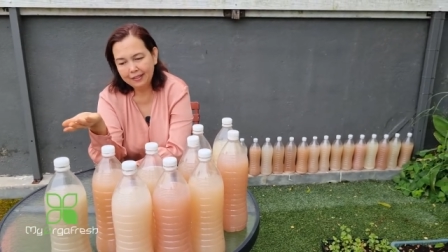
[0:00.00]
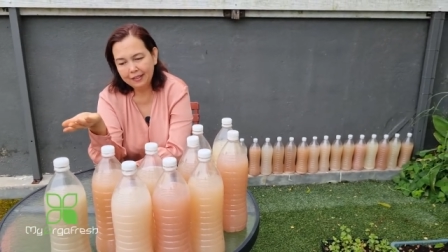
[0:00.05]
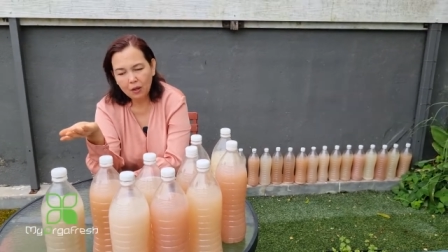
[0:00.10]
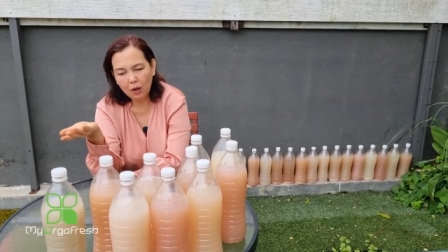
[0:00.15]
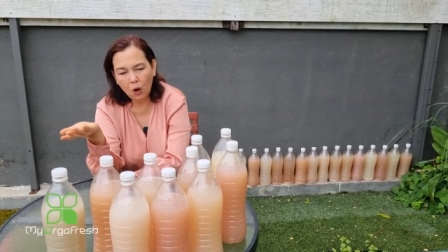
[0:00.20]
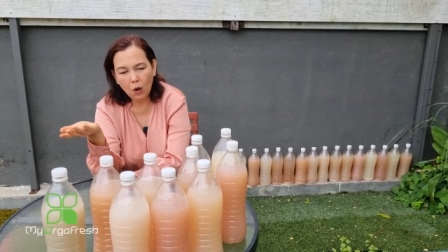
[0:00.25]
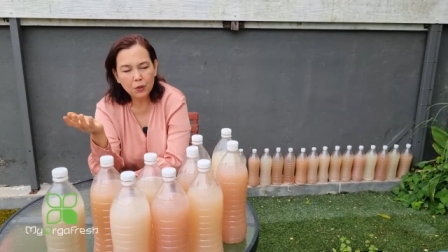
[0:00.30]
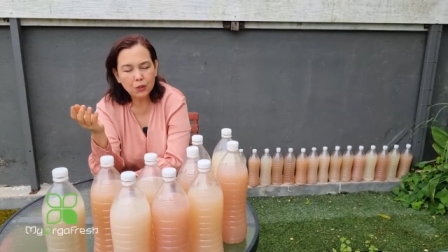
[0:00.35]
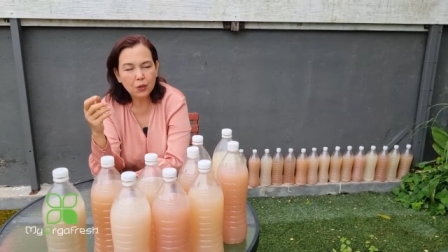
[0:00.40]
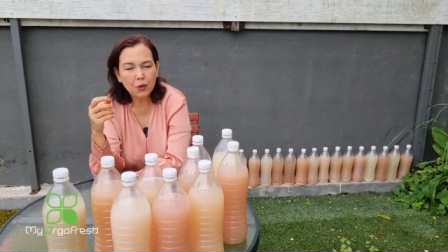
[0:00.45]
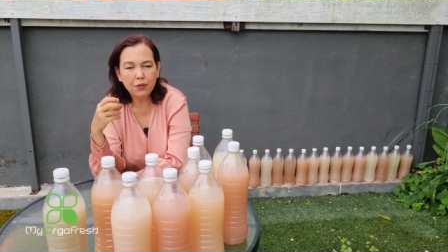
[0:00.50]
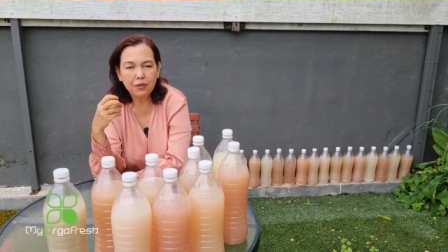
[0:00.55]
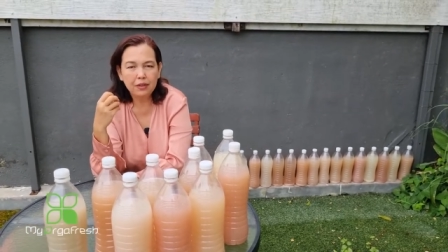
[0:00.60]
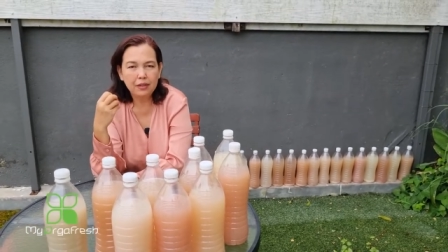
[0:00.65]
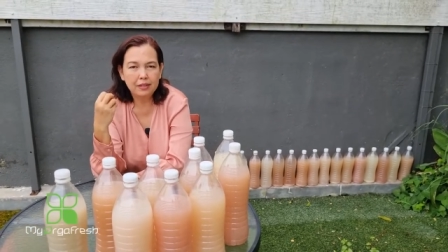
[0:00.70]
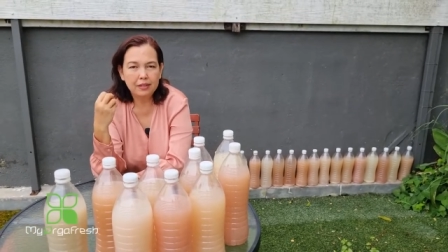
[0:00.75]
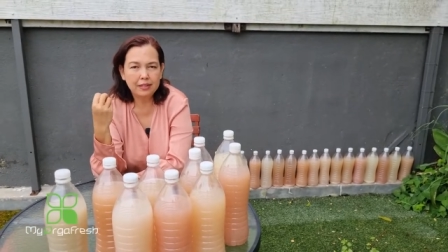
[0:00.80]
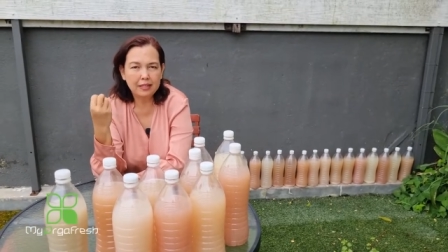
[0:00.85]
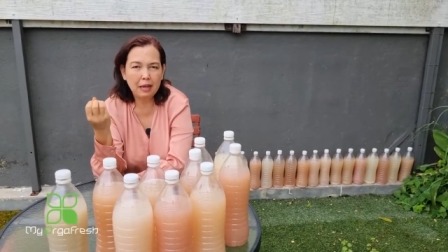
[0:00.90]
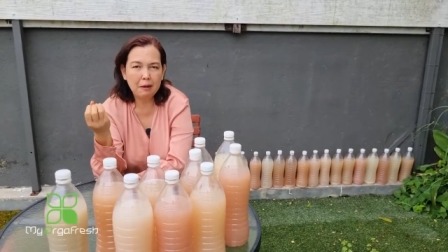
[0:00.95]
also the
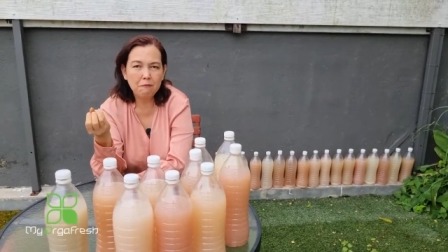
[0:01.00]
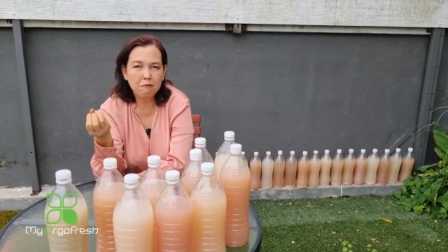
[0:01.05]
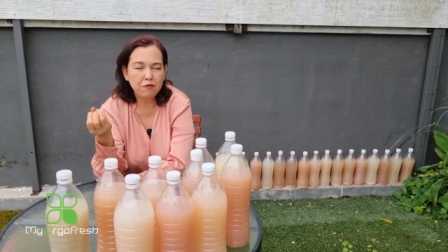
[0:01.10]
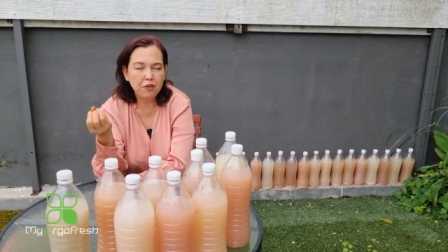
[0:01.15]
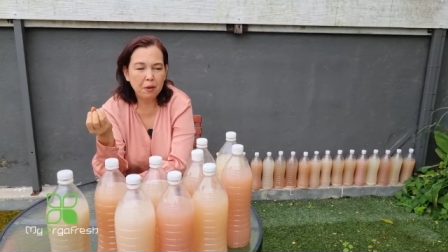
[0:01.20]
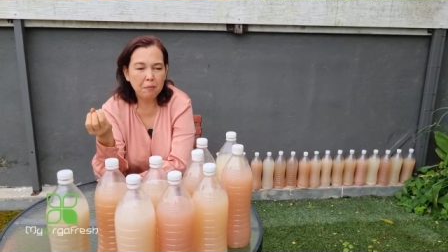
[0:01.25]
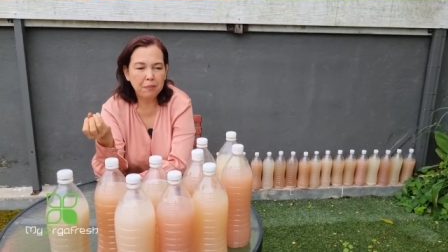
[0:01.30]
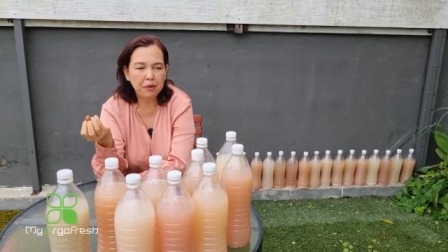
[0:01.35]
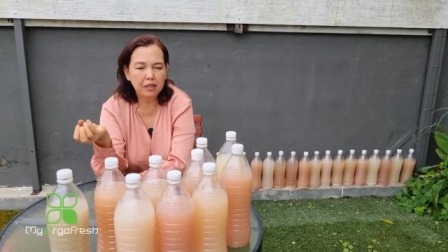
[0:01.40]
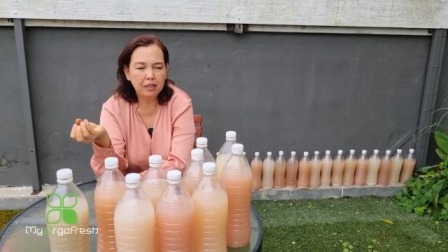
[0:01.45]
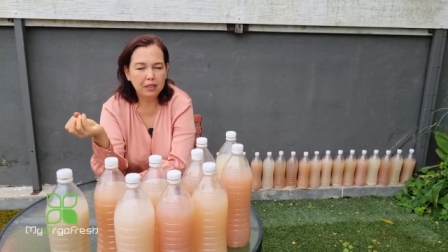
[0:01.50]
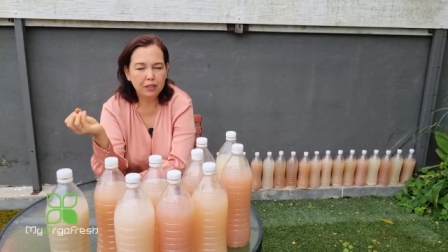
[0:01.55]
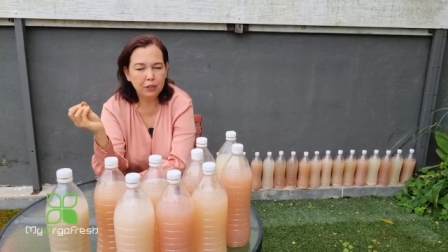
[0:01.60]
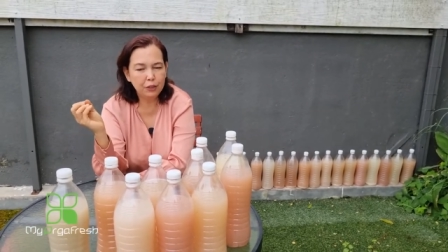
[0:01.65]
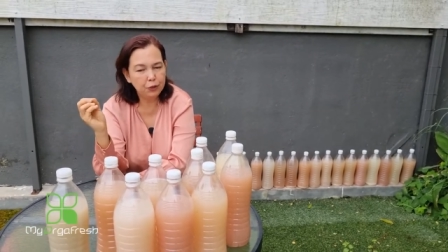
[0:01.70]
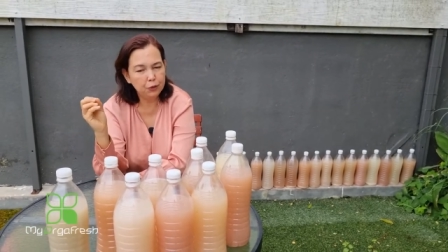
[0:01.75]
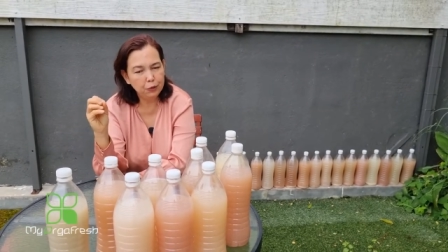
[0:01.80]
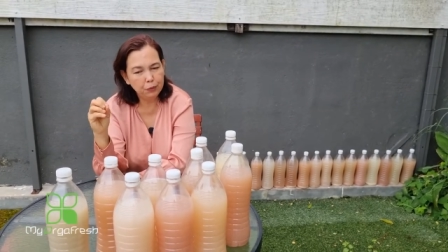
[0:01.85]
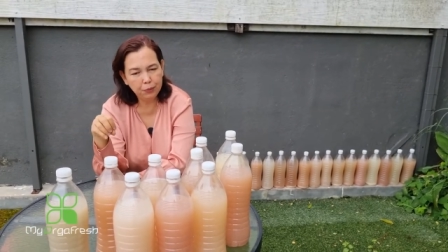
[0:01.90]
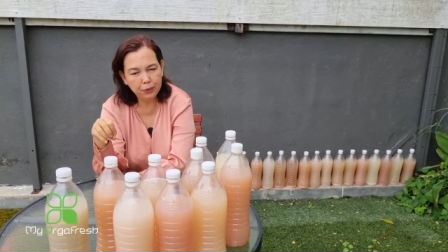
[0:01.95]
same formula
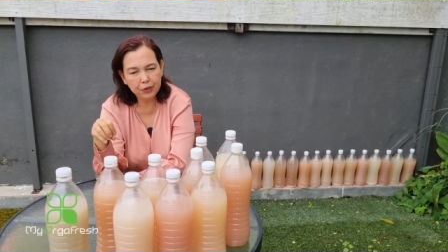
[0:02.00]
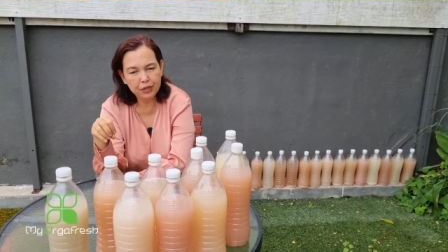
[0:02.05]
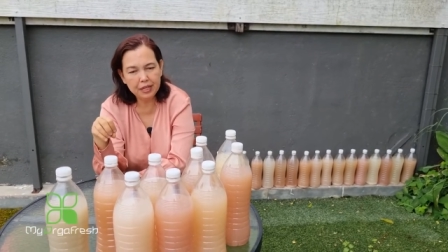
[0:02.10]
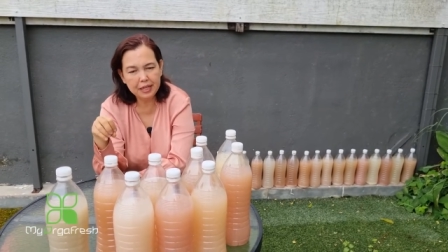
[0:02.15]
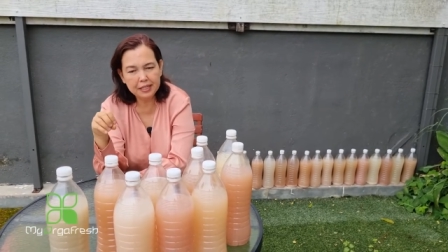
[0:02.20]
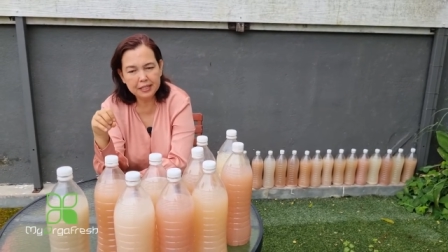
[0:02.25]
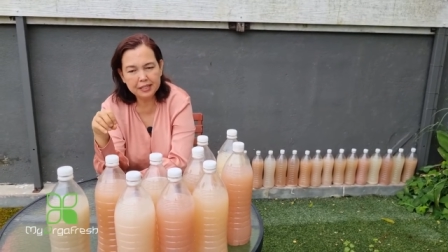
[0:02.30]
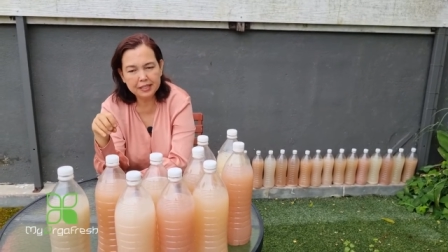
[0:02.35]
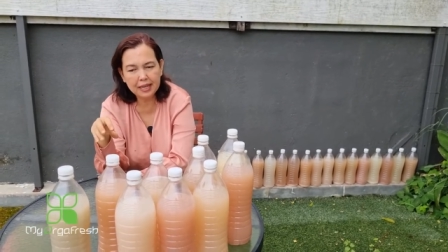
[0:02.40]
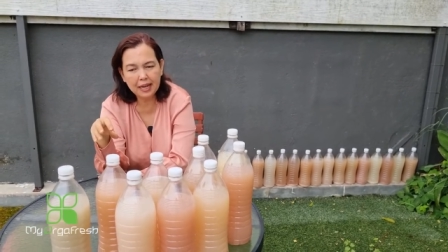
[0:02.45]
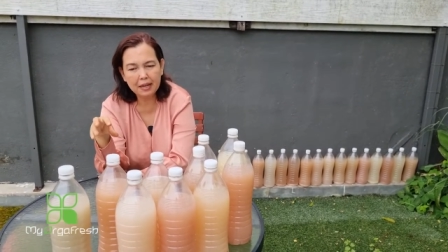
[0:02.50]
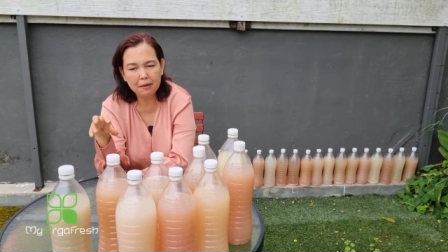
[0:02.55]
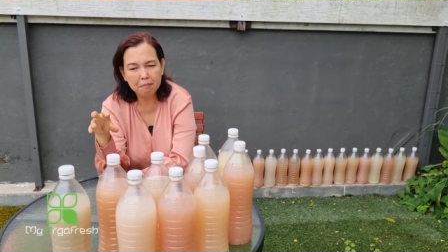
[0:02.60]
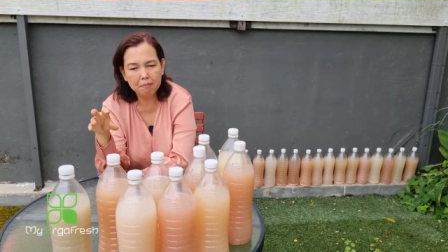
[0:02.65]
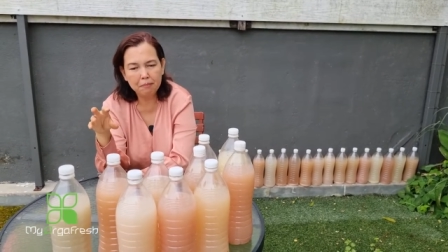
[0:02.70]
to put inside